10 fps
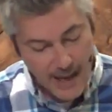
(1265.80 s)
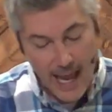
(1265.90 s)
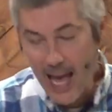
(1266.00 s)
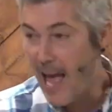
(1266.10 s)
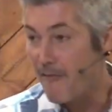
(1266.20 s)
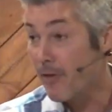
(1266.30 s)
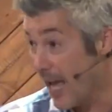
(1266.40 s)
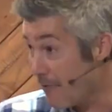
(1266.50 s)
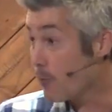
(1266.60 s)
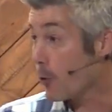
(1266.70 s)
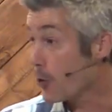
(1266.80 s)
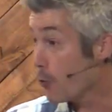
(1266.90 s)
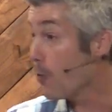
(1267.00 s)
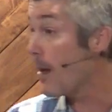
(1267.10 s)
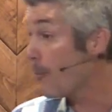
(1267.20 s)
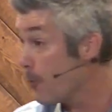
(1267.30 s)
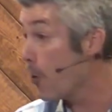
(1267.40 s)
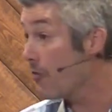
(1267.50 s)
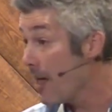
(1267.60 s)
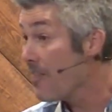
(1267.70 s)
heavenward, to remember
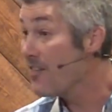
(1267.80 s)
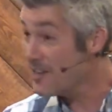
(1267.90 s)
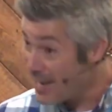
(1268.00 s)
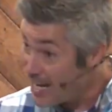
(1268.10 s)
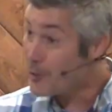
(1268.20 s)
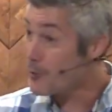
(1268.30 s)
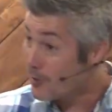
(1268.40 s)
both the nature of